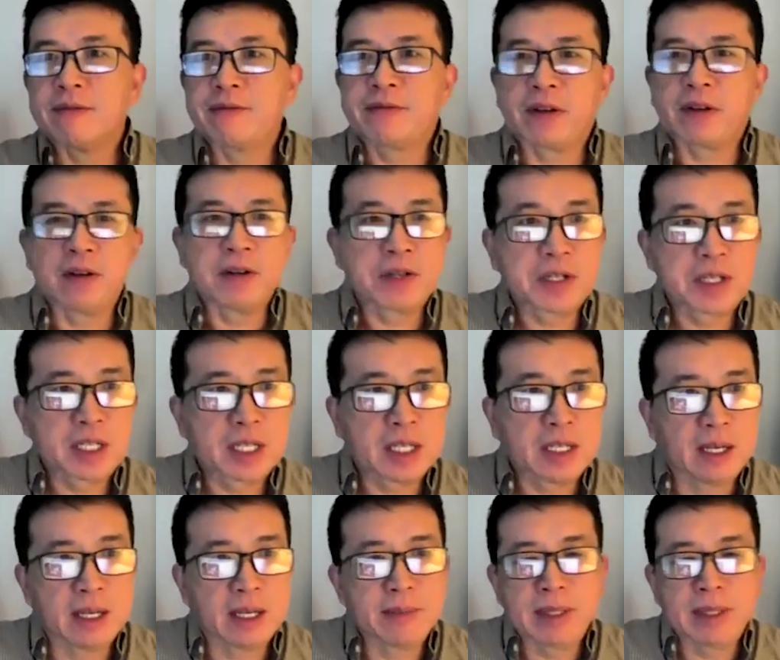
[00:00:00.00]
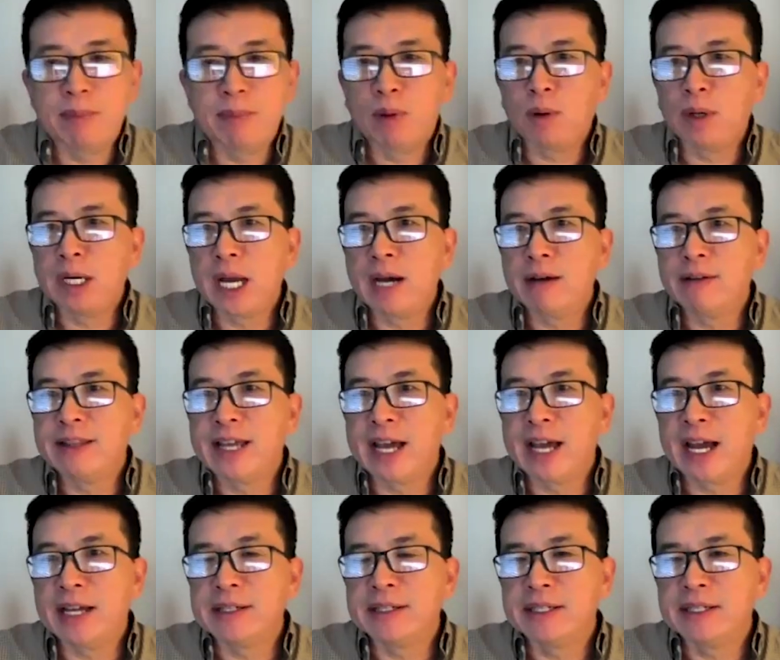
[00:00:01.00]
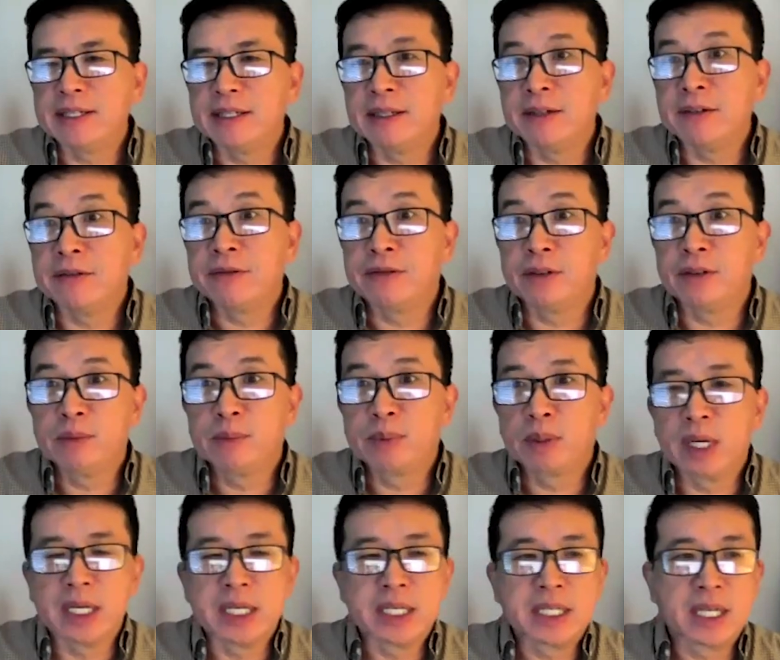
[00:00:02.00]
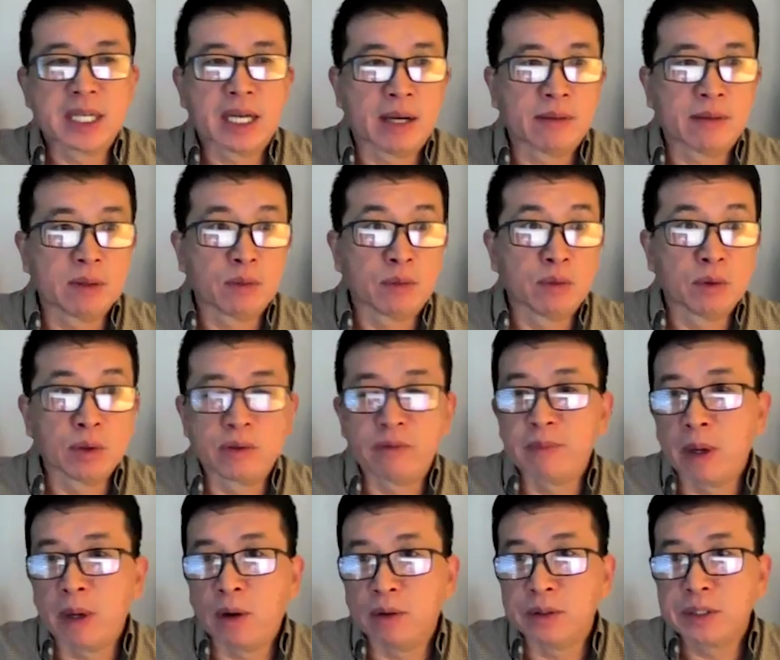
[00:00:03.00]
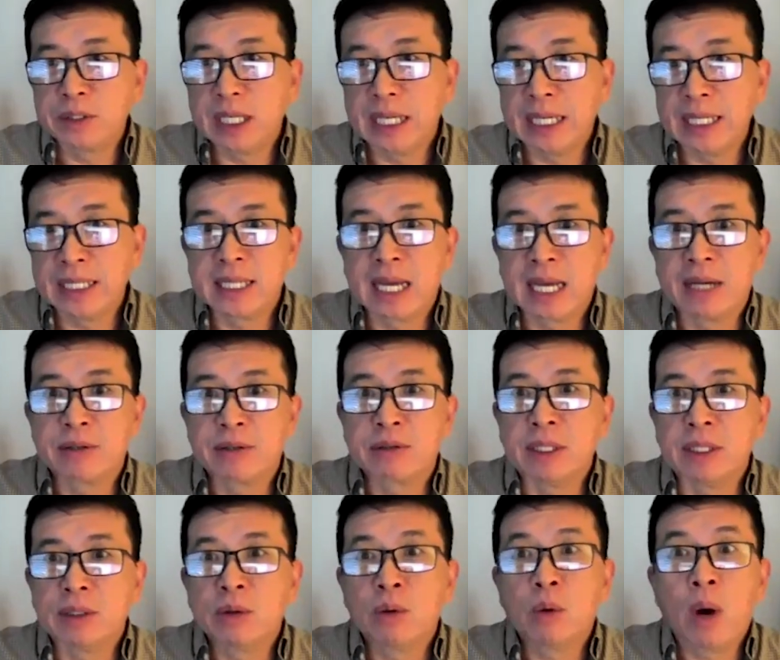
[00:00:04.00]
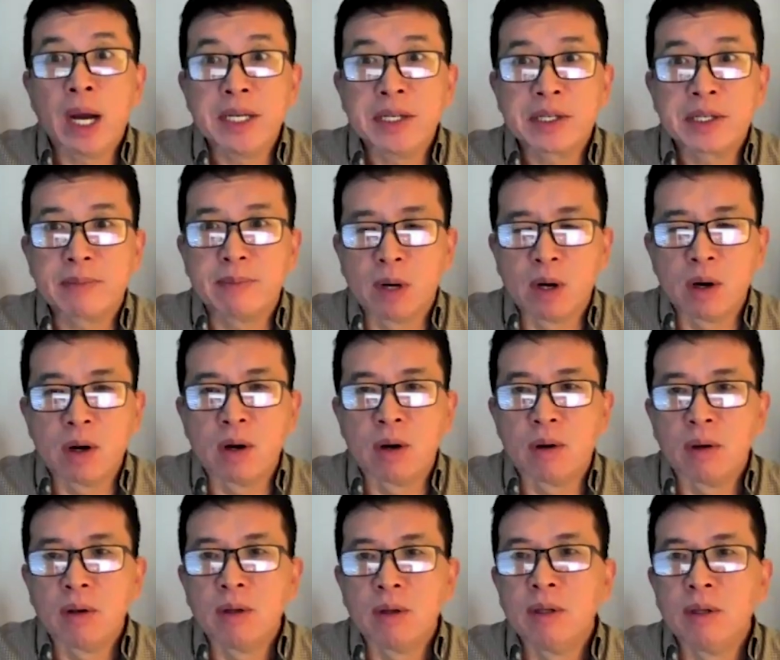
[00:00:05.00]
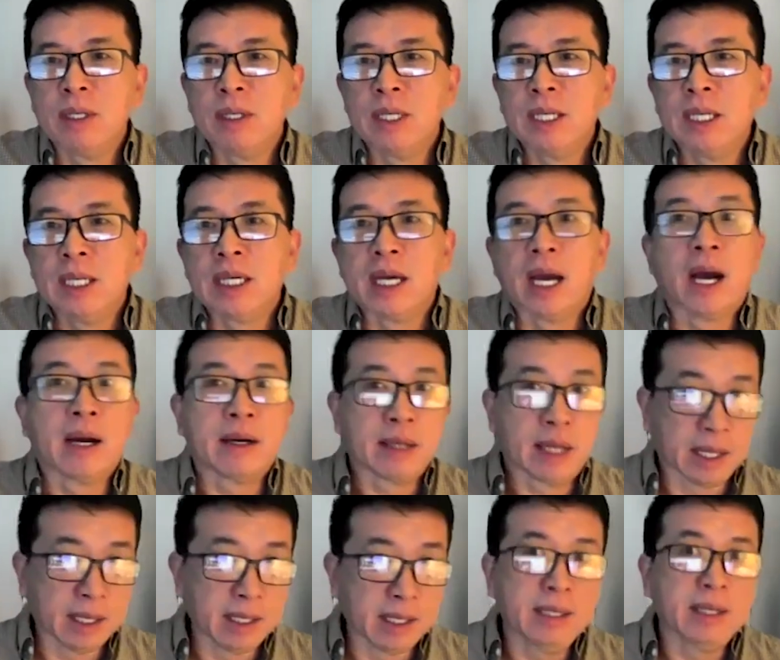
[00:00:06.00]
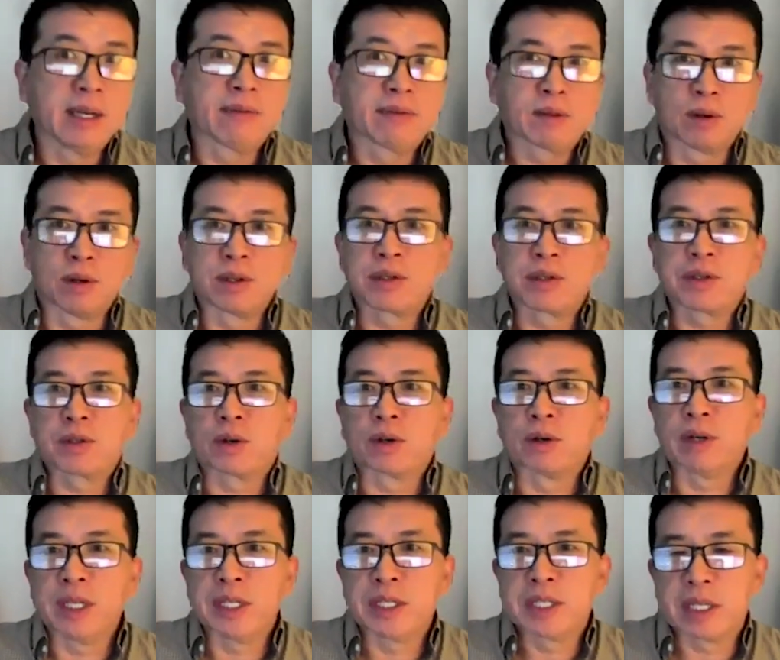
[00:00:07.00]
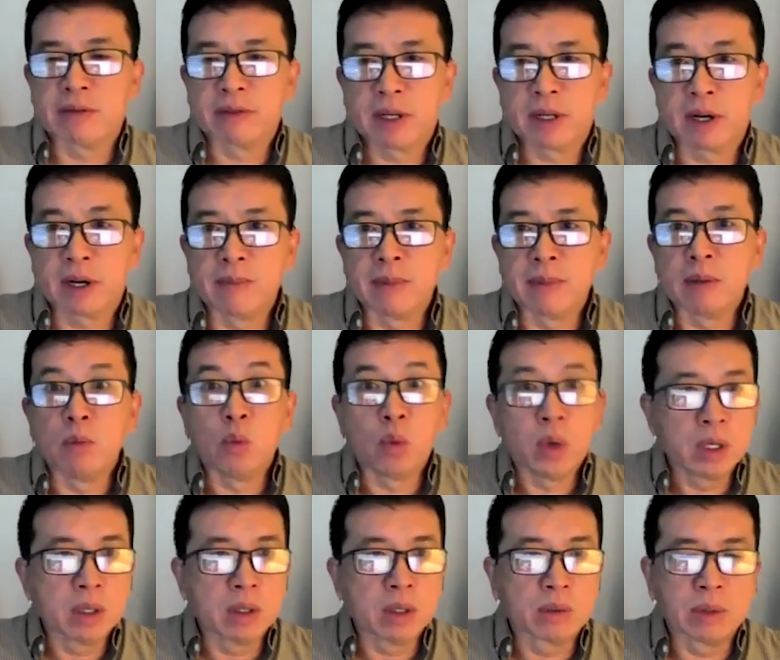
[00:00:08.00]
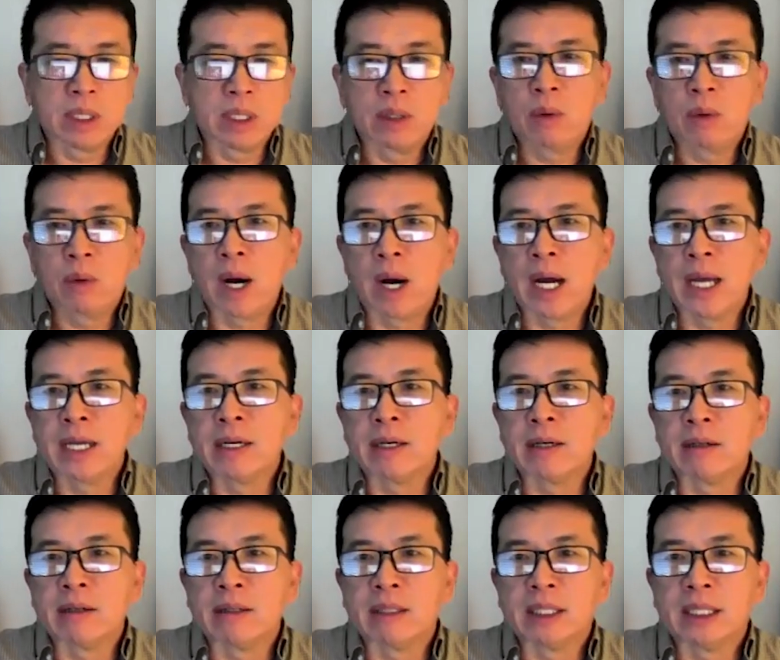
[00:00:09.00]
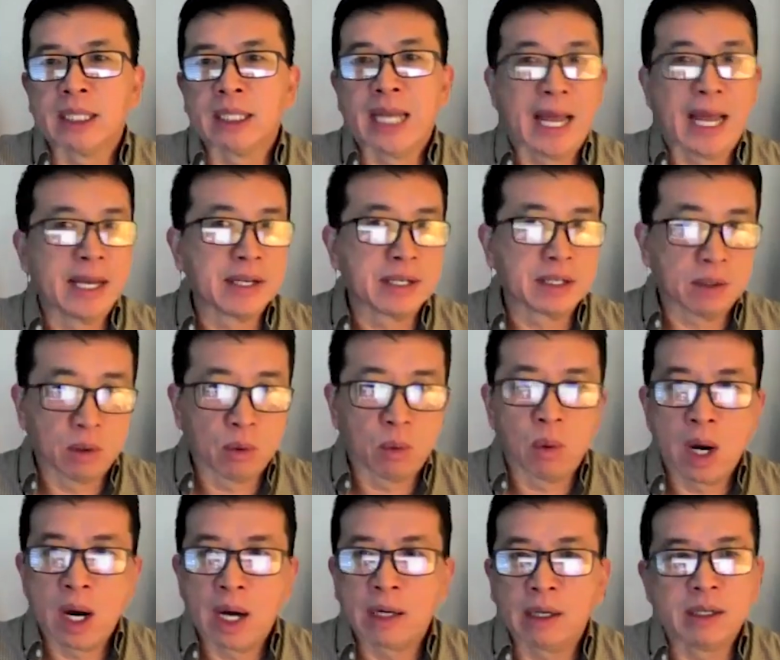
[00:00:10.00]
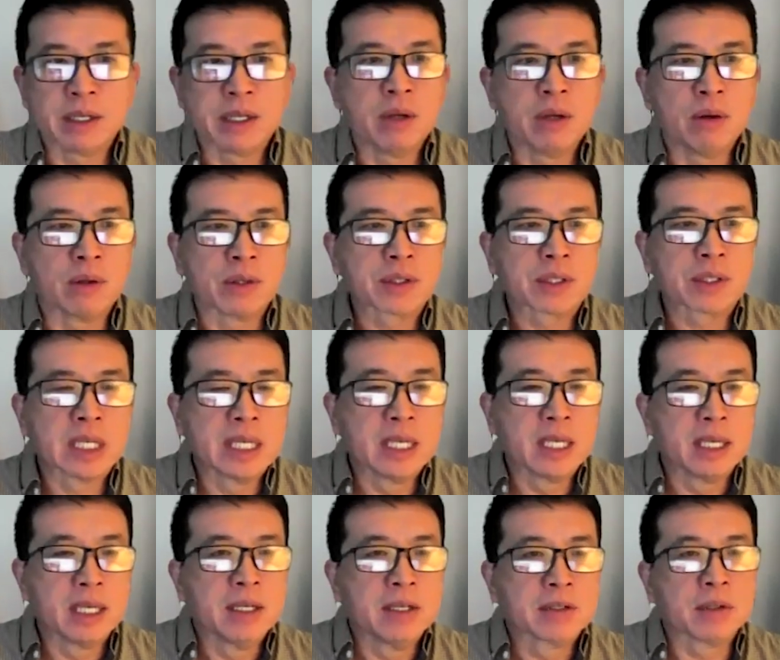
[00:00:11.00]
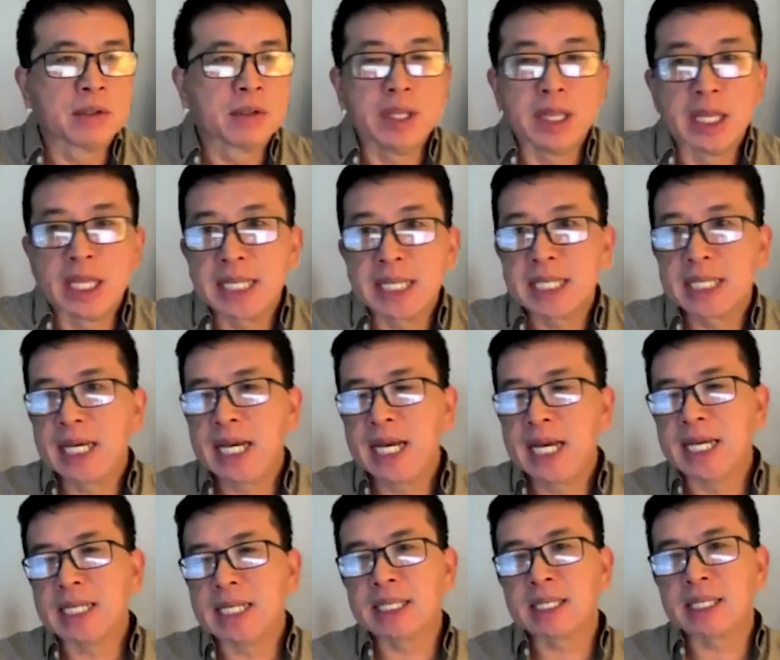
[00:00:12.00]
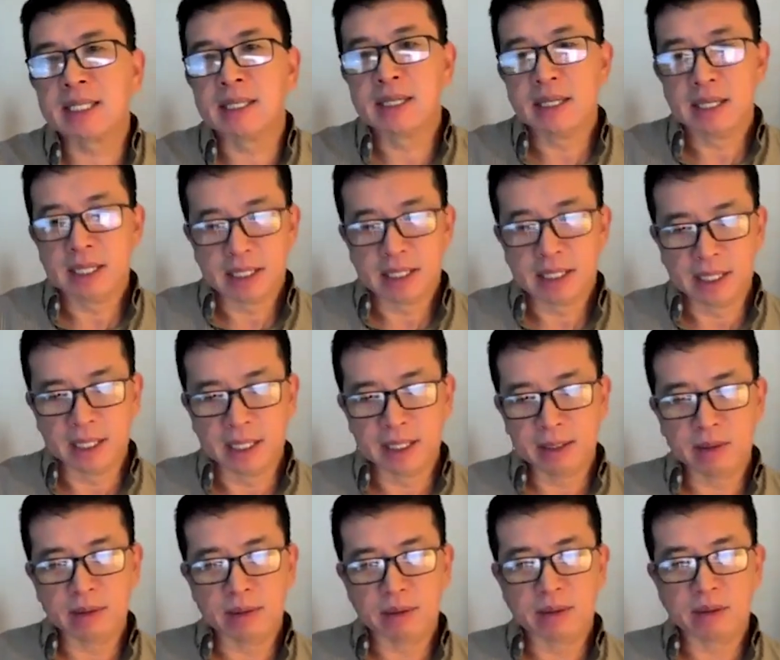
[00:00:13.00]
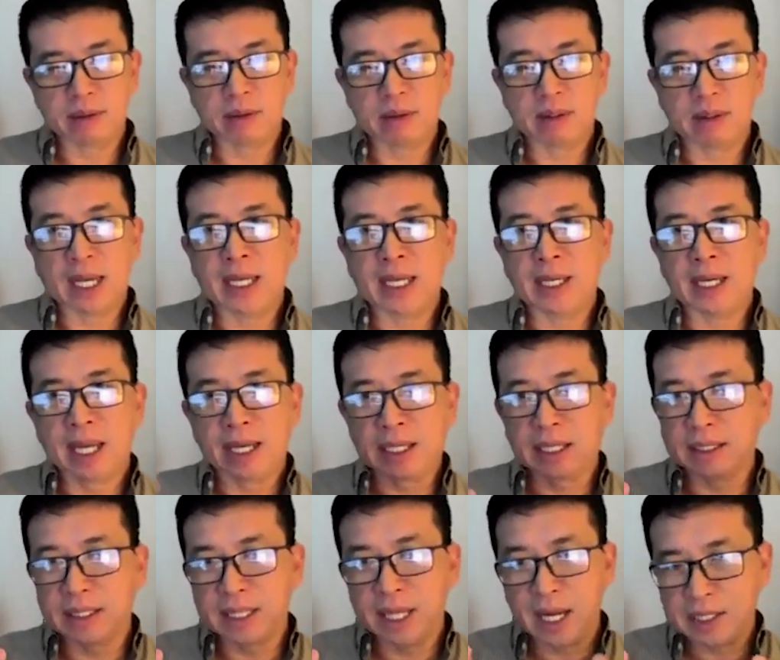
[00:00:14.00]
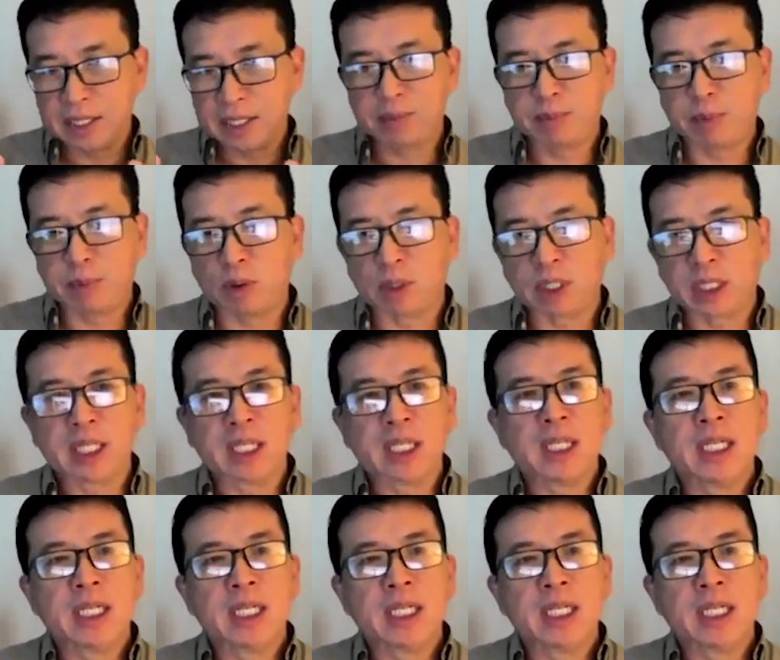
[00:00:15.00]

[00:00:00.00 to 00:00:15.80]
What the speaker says: first, let me point out that the footprint of a wood vault is actually quite small. Any, of course, storage of carbon will require land or water use. So in this case, in like a textbook